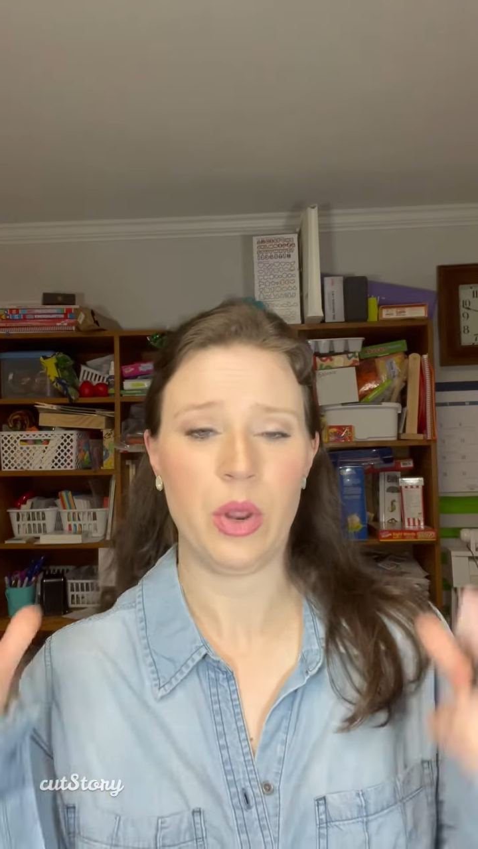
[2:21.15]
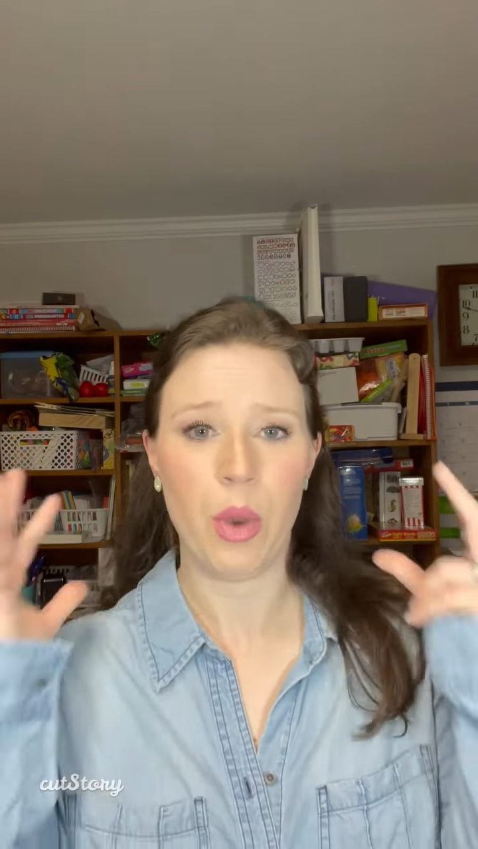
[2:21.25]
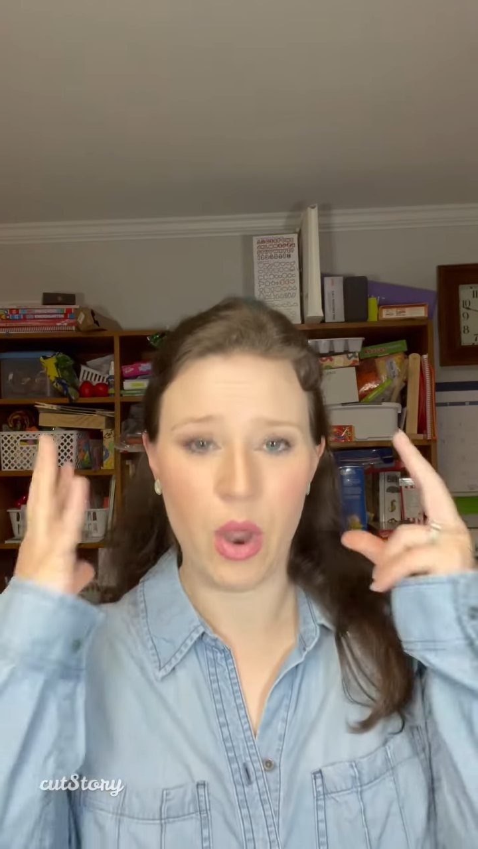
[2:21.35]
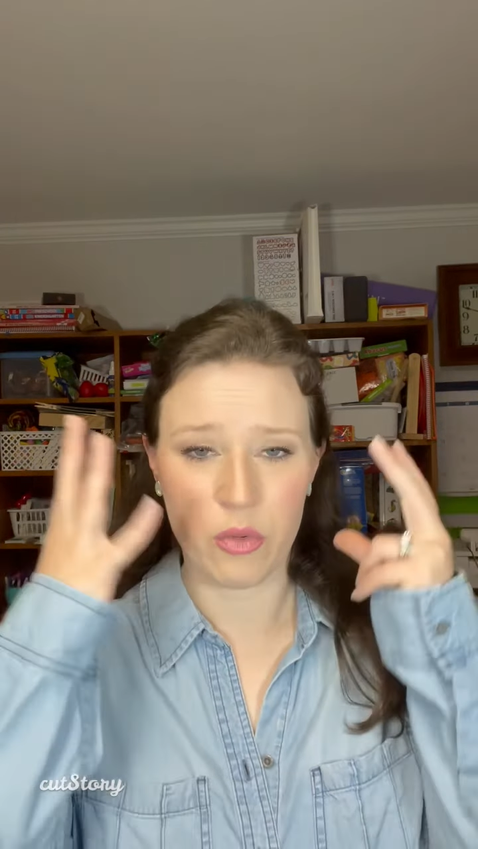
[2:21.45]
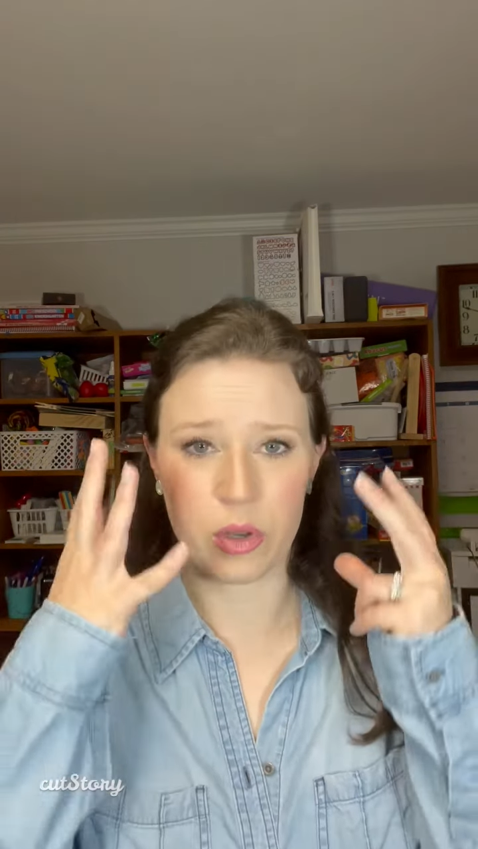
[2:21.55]

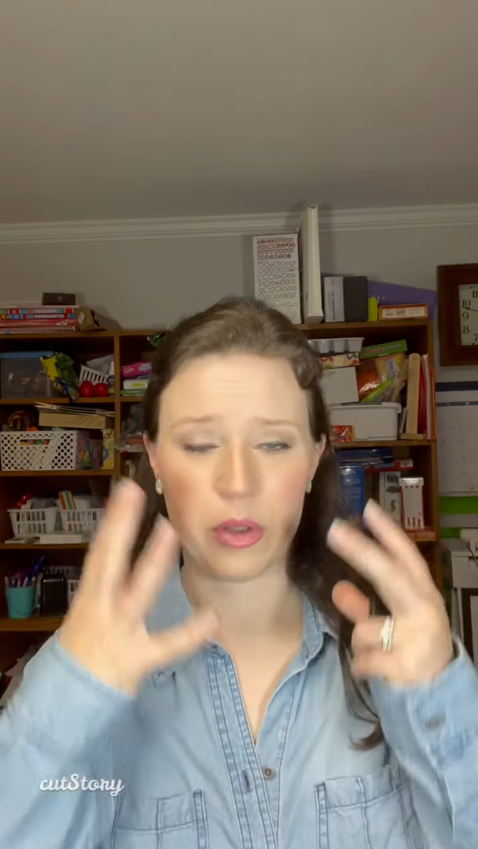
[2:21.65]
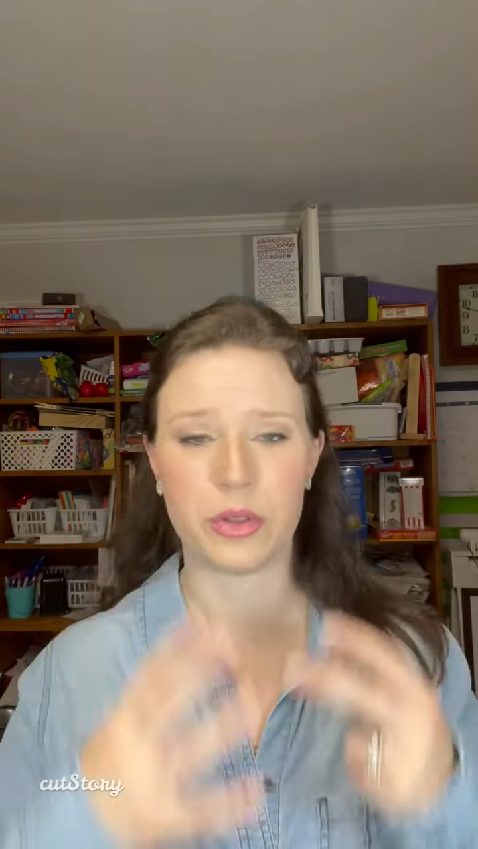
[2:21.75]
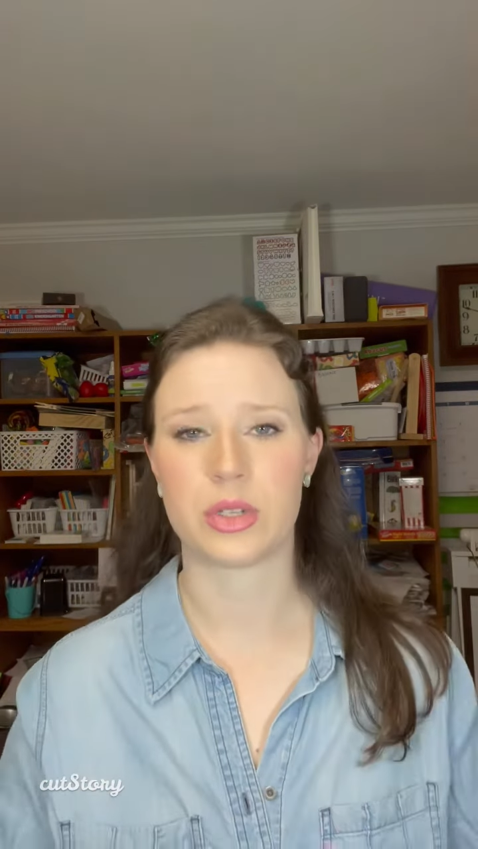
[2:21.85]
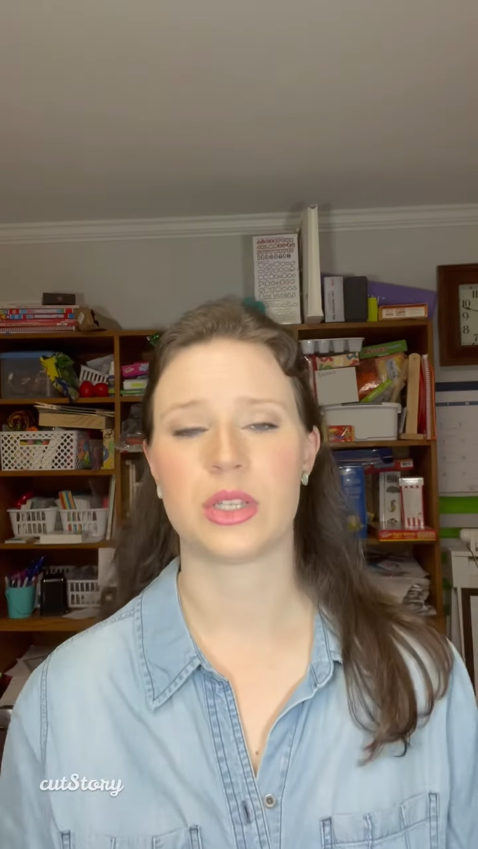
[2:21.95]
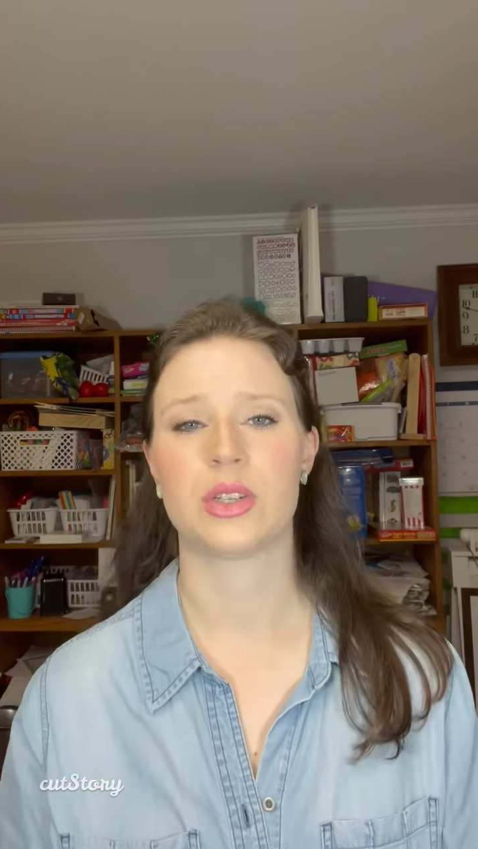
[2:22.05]
overload
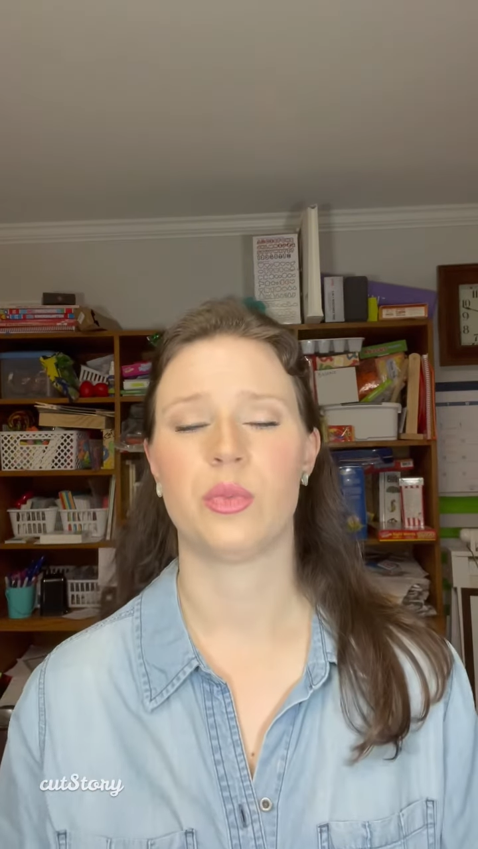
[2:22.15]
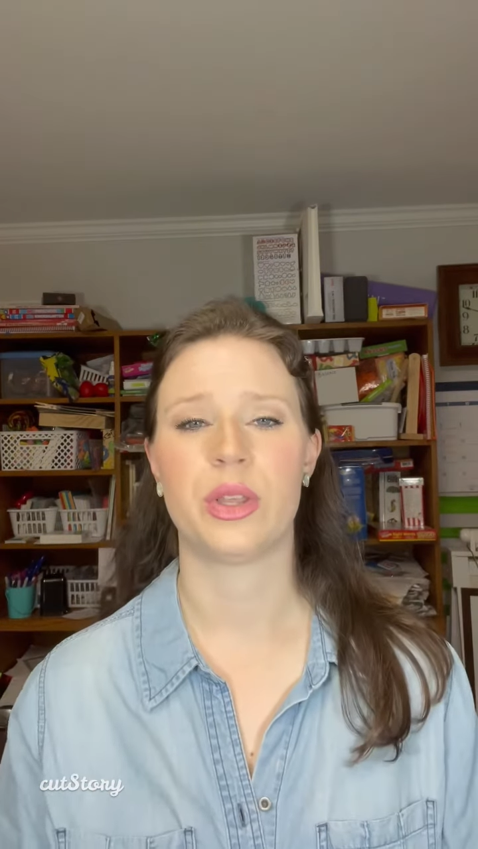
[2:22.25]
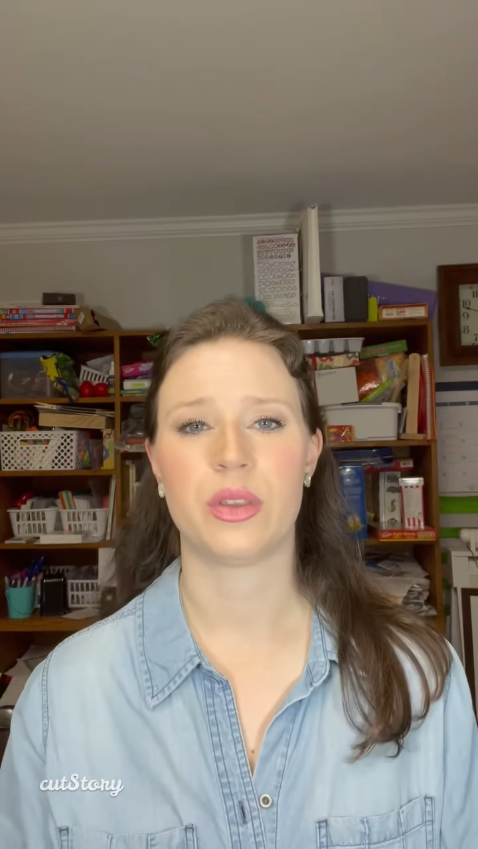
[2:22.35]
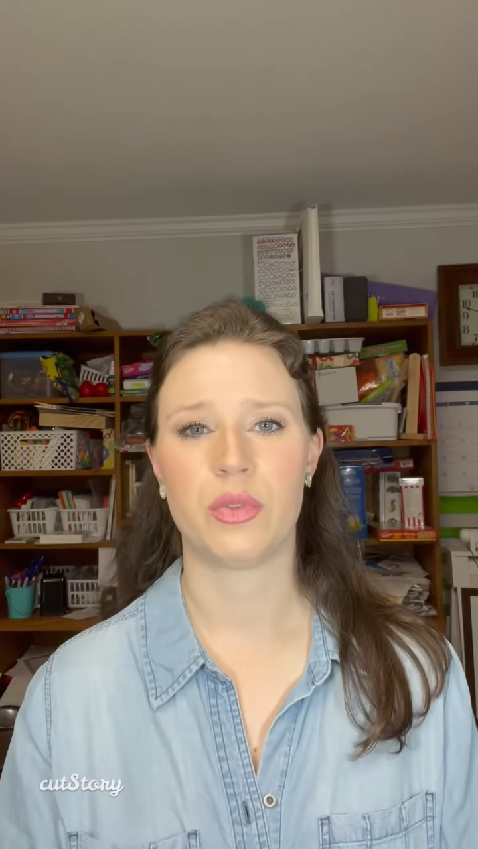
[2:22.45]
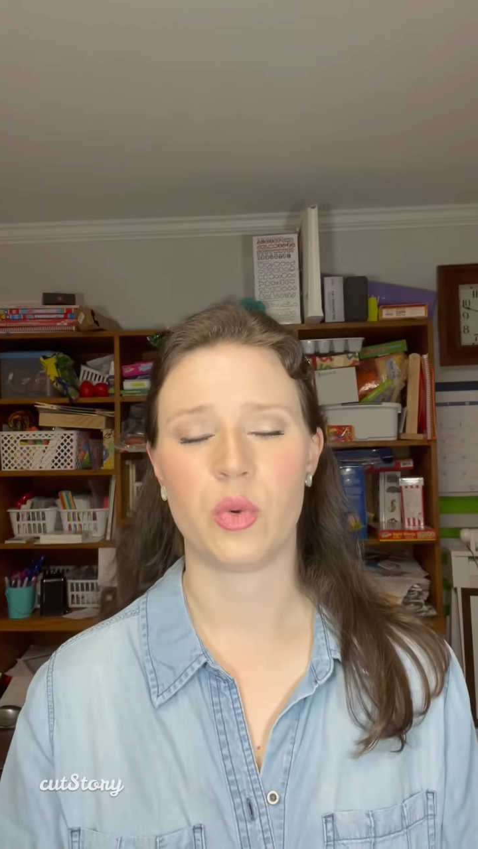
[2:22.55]
their system
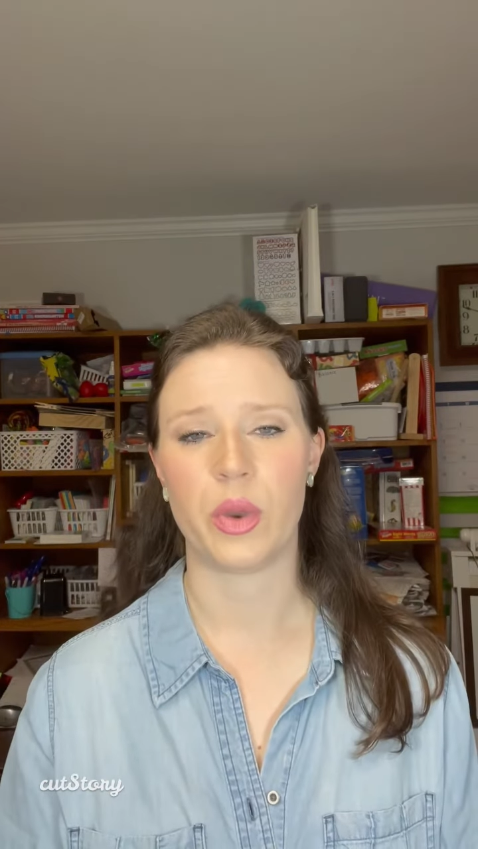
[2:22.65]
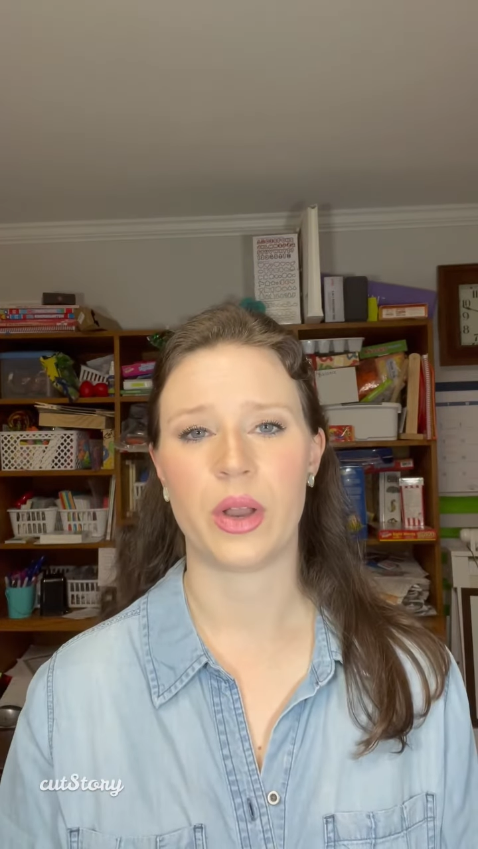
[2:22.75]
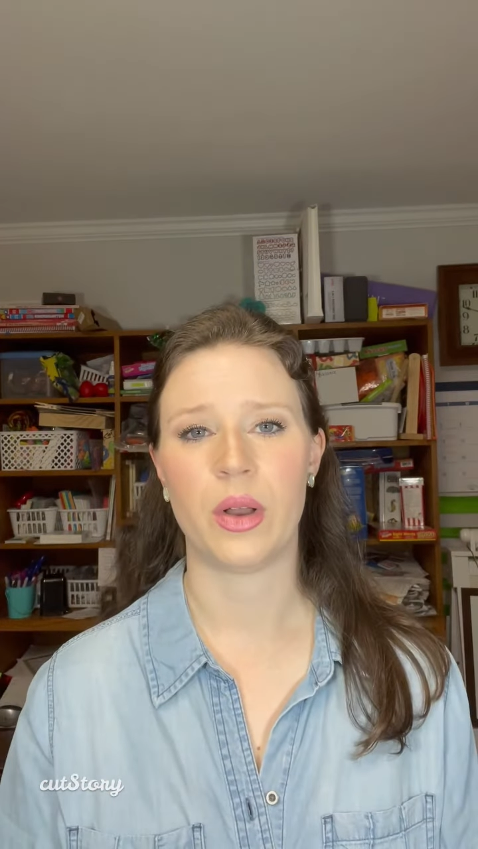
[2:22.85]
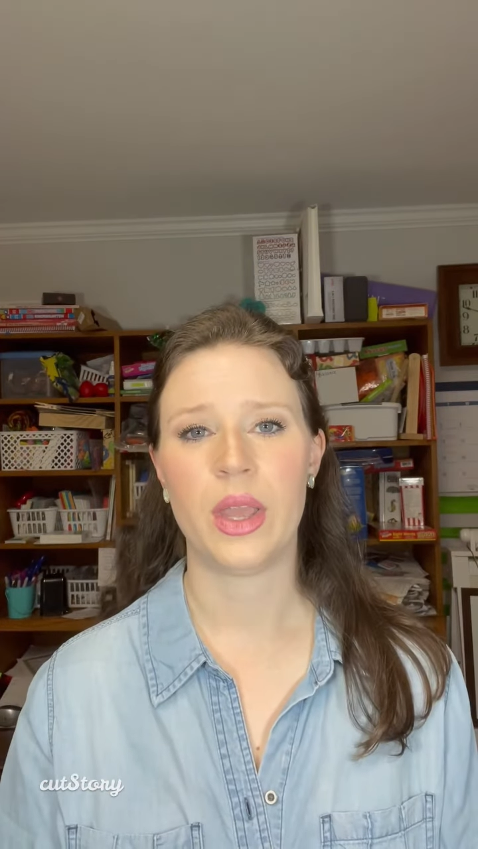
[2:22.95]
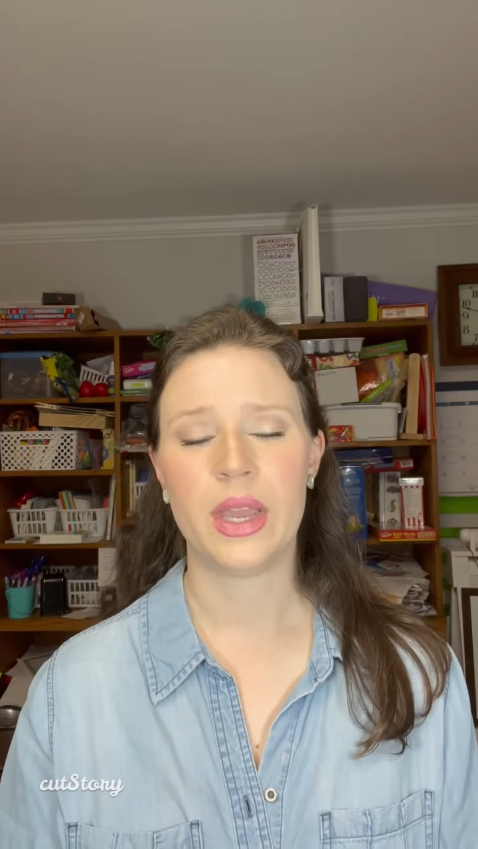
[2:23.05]
with, if you will,